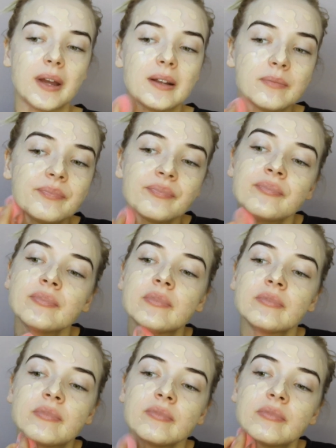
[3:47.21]
But anyway,
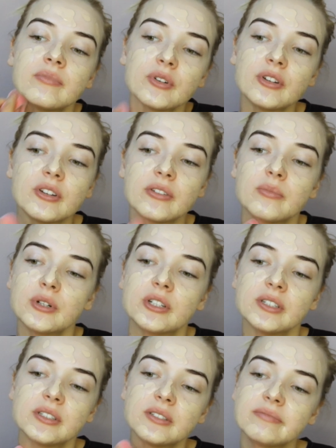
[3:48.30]

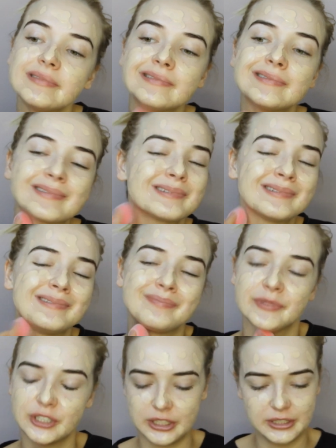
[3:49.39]
we'll just
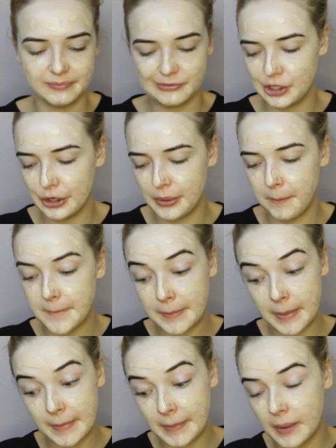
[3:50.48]
you know,
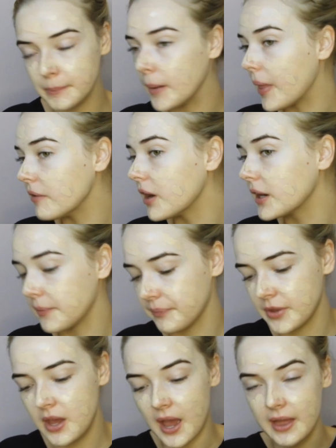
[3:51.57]
pop that
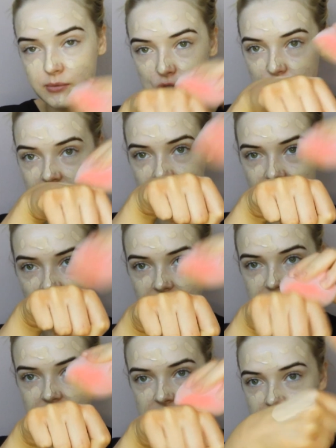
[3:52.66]
right in. And I'm just gonna
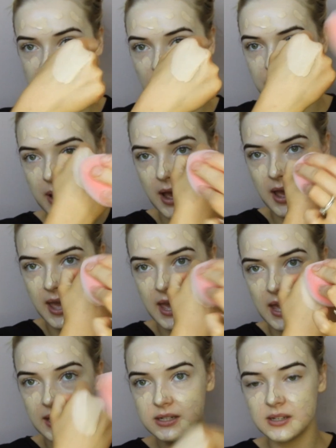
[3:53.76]
get the excess that's on
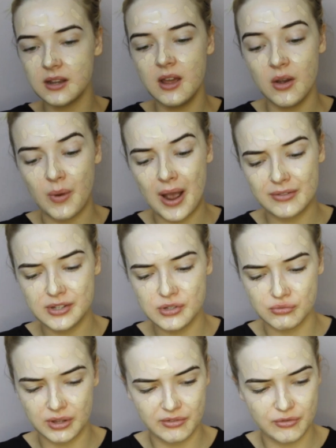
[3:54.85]
my hand.
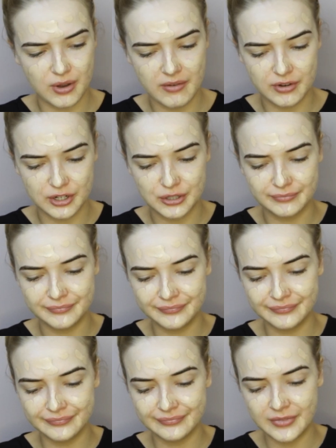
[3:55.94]
Wow, this is really full coverage.